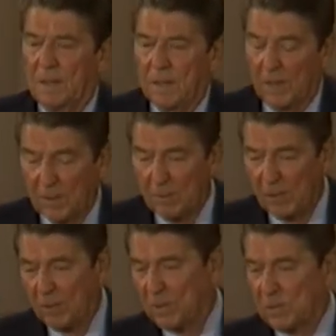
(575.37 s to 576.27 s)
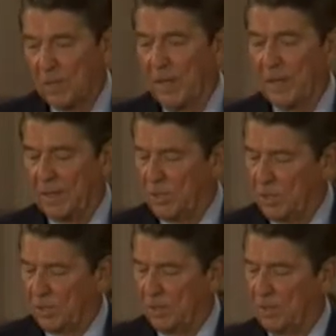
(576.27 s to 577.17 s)
Helen, because the
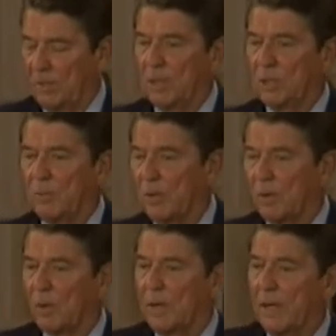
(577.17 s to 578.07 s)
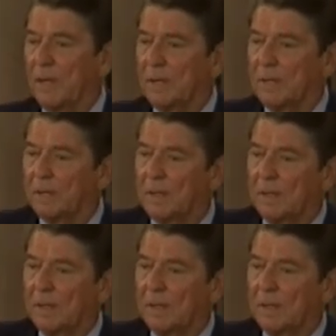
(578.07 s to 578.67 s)
linkage that has been created